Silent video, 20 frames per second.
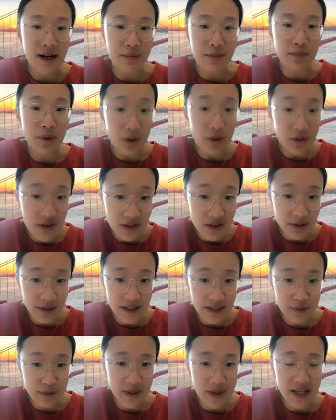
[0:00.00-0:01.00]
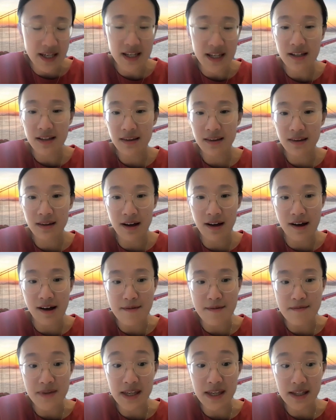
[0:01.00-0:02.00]
Post Series B,
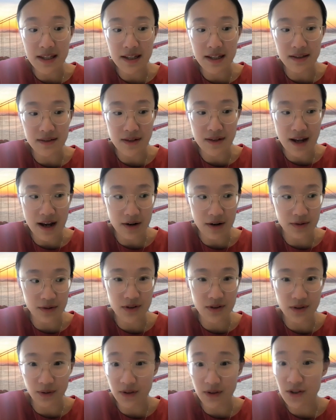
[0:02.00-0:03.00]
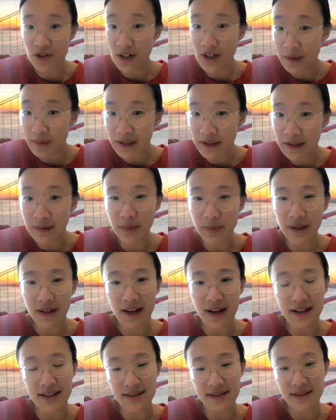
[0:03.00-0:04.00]
he is now still the chairman, but
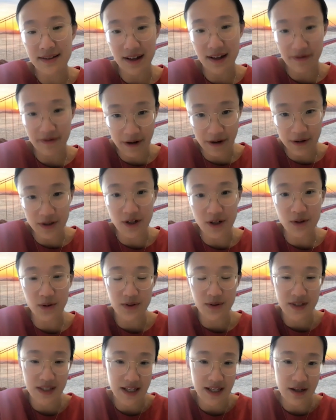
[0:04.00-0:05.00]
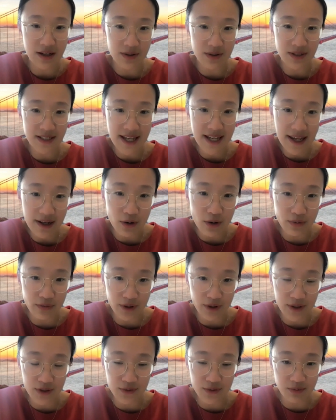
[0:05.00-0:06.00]
has found another CEO to take
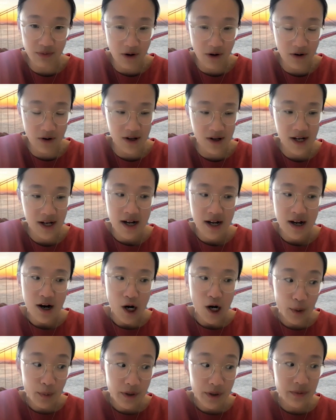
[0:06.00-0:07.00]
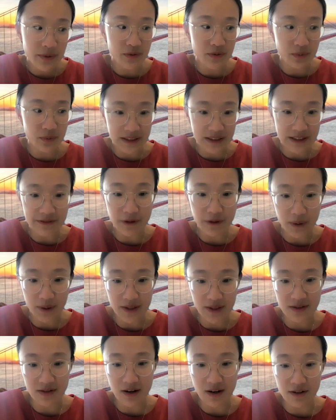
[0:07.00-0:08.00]
over his role. Armory was really
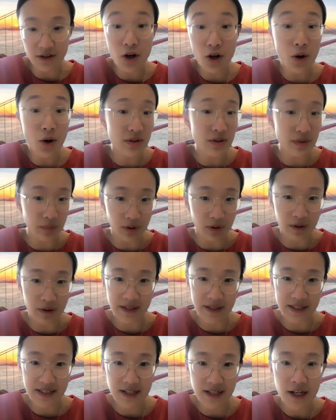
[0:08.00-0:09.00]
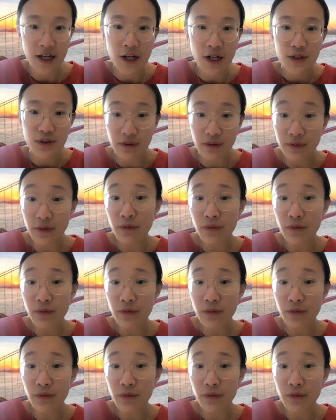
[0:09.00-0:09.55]
focused on code deployment. So for